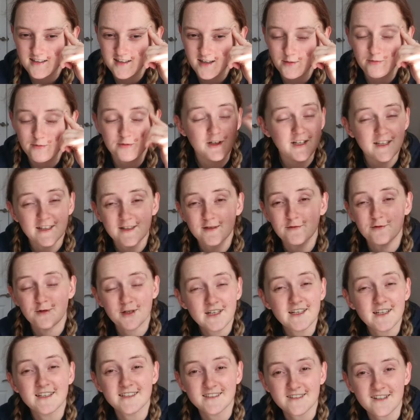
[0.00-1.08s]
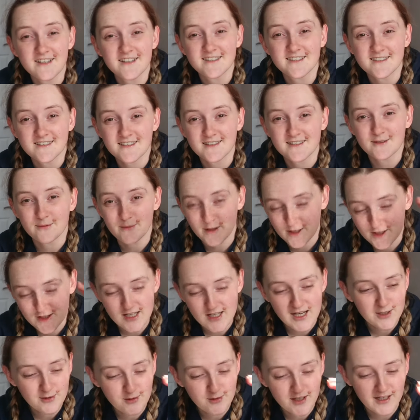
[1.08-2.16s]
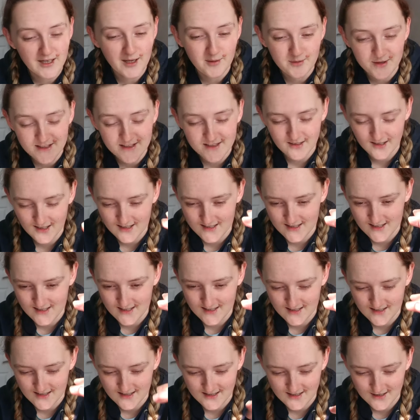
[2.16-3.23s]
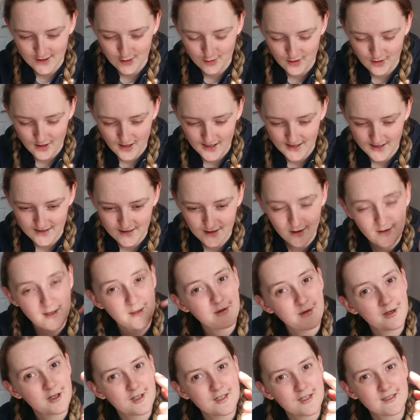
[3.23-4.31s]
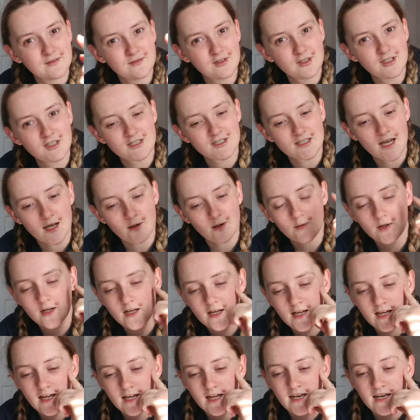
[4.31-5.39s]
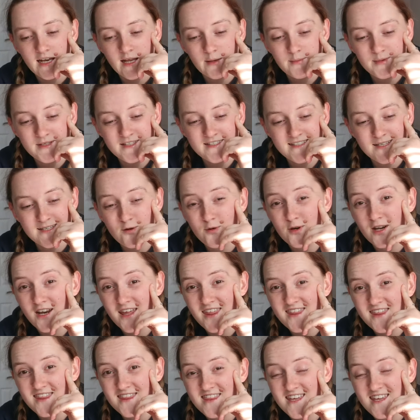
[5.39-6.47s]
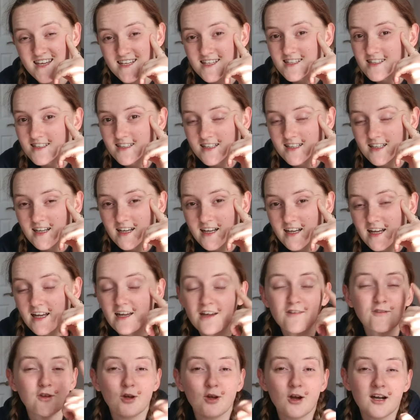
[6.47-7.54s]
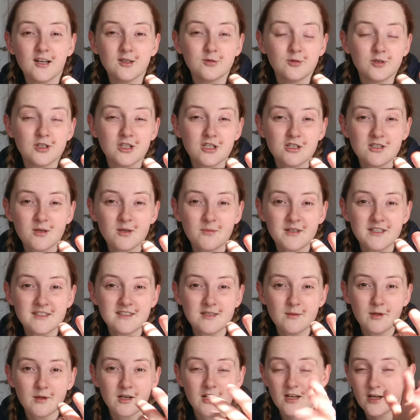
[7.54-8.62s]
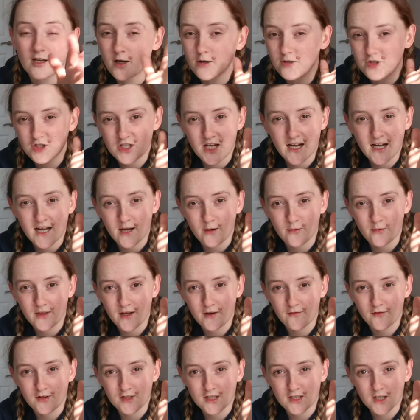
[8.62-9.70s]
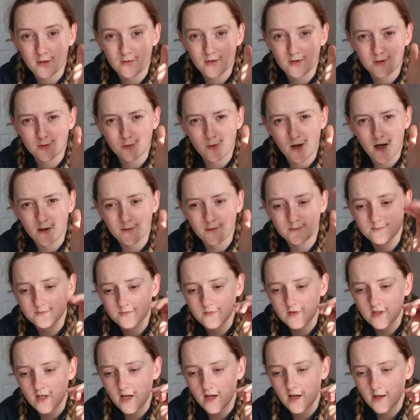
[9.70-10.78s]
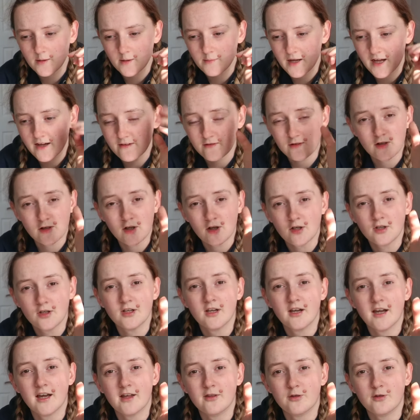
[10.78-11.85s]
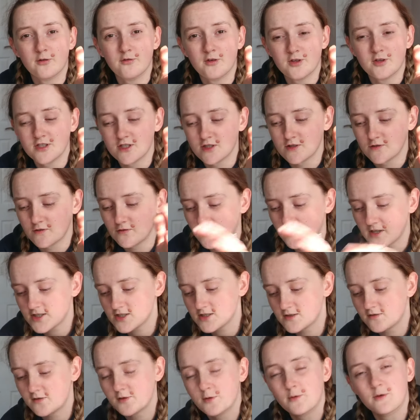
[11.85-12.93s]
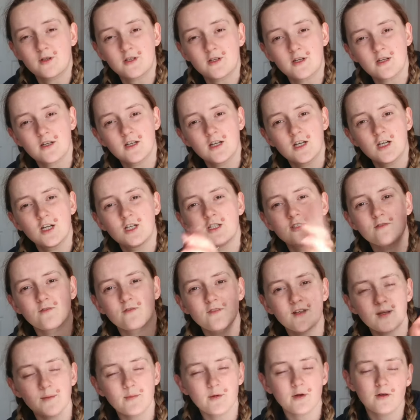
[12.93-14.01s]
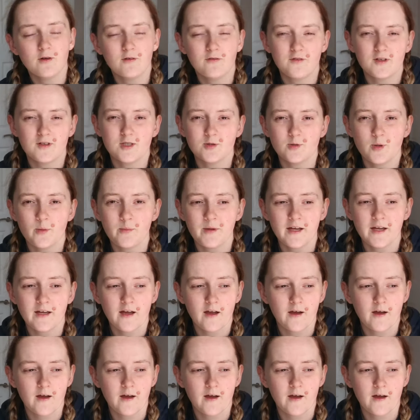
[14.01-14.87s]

I'm really, really excited to see them. I genuinely am excited to try. So let me look at this footage now. Let me see what I think. If you guys want to do something similar, go check out that video as well. Um, have a look at the footage of fish if you want to do a flip book of fish swimming.